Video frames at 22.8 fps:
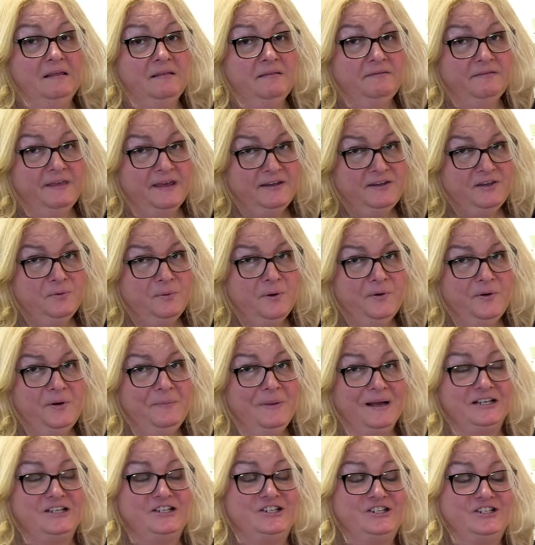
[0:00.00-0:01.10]
Thank you very
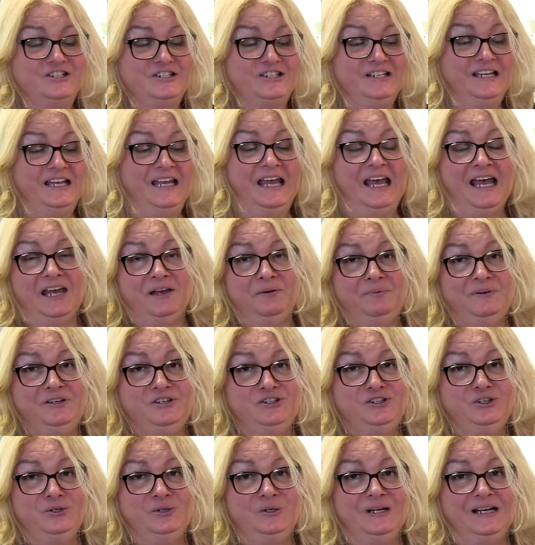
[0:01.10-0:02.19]
much. I
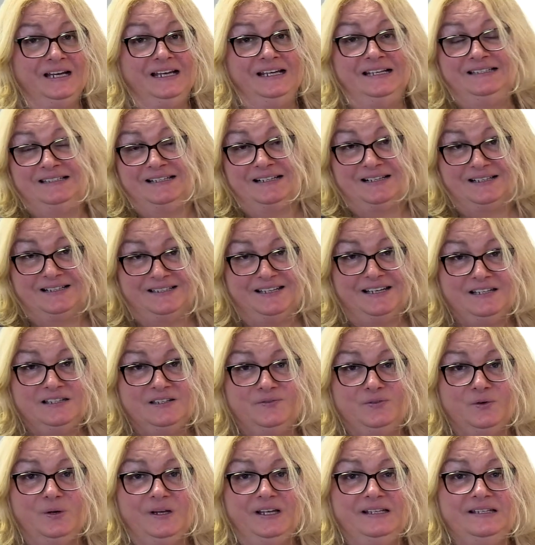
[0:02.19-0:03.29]
wish you a
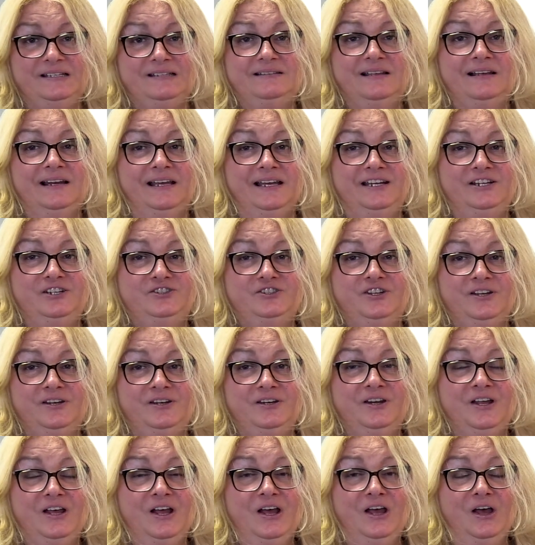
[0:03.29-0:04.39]
successful
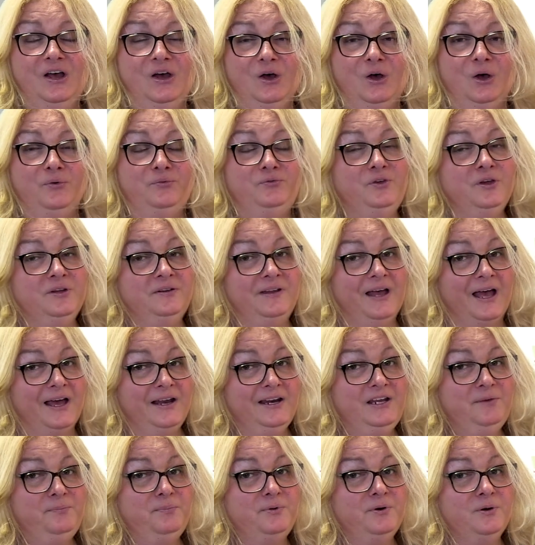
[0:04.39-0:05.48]
installation of your
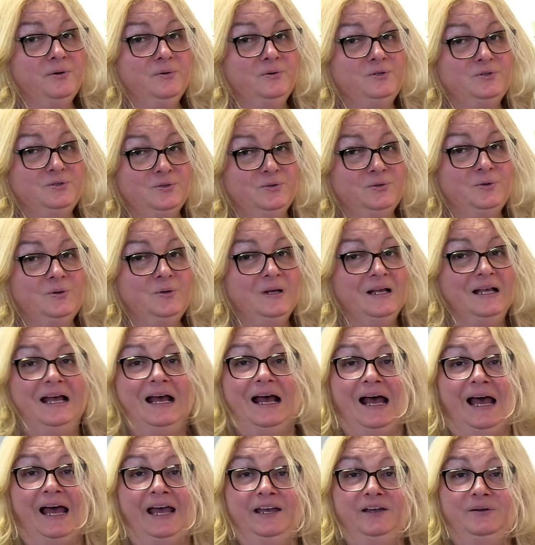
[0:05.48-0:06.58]
DALI Pro 2
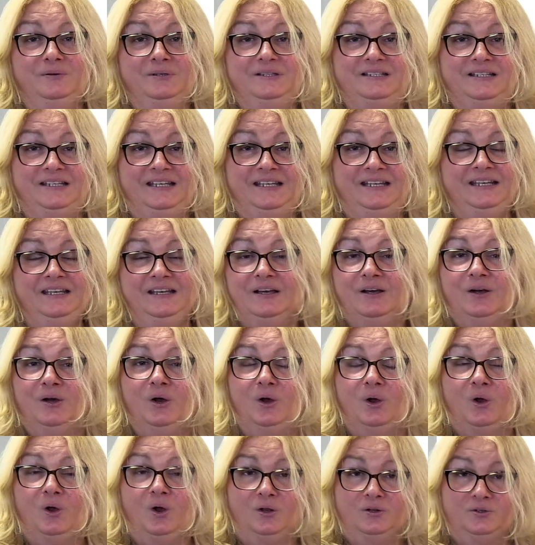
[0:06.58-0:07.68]
IoT
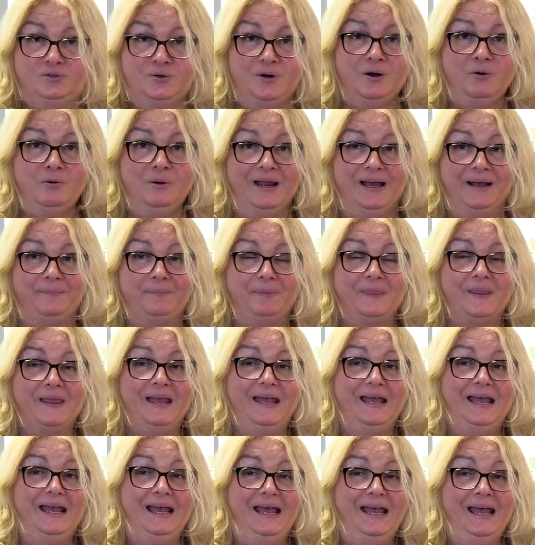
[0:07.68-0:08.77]
controller.
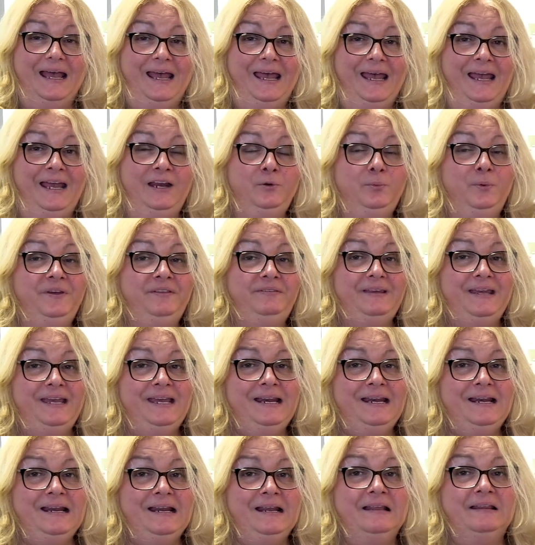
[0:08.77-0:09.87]
And
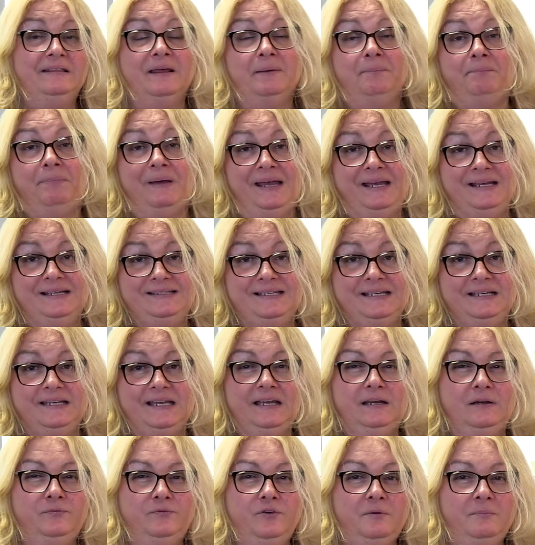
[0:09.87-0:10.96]
within the basic
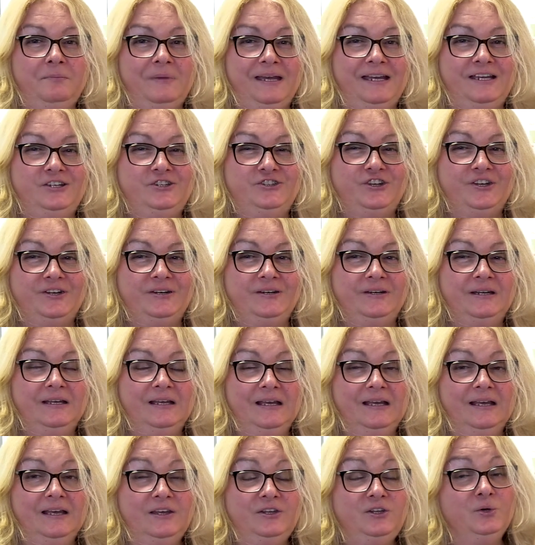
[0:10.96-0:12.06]
information,
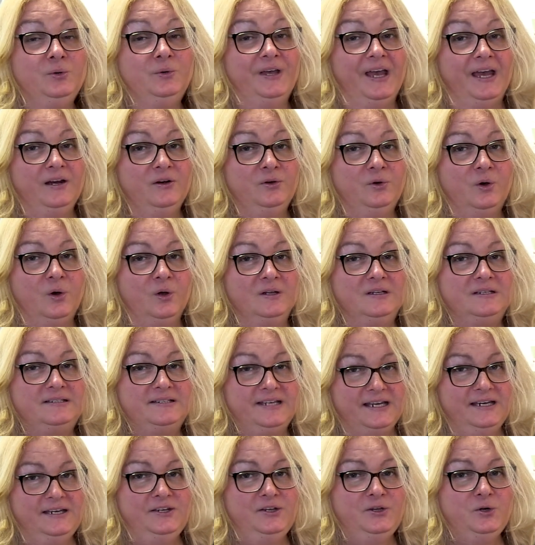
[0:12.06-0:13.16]
you can
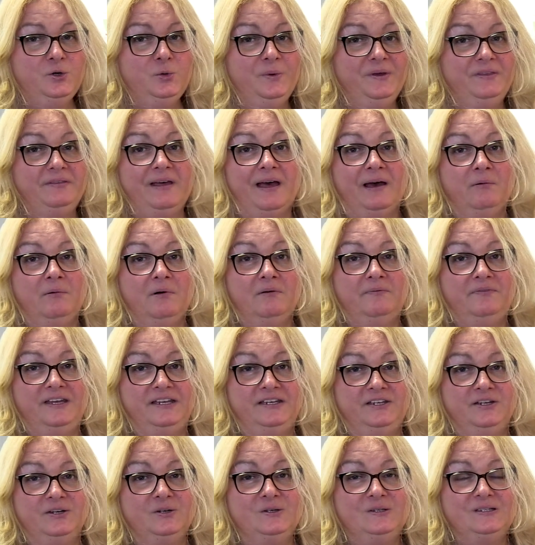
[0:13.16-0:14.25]
continue with our
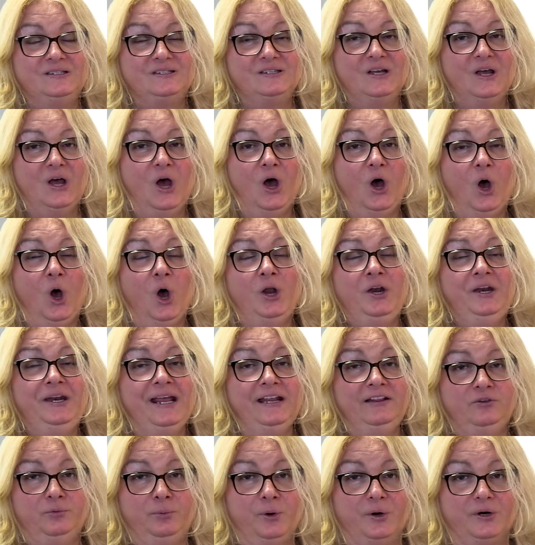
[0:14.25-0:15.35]
videos on
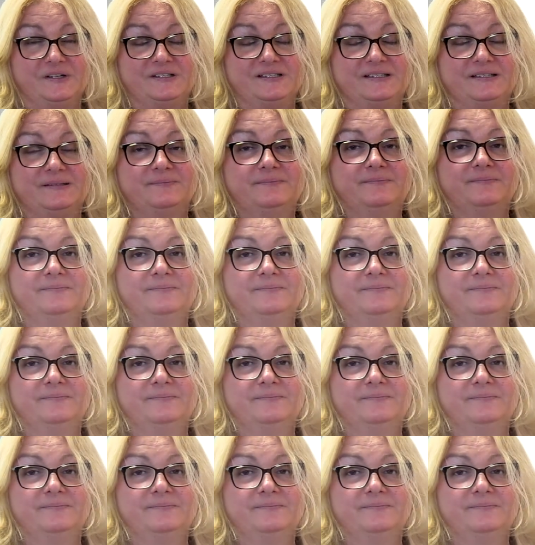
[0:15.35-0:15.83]
networks.